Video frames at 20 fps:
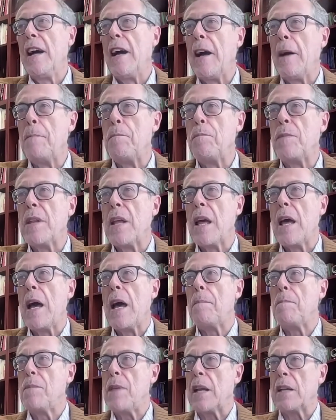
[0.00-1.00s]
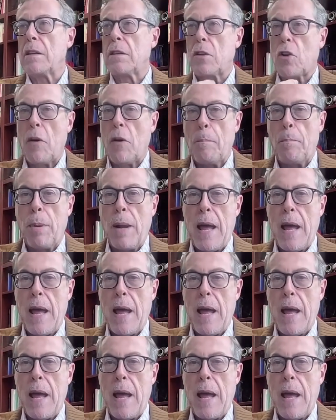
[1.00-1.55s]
That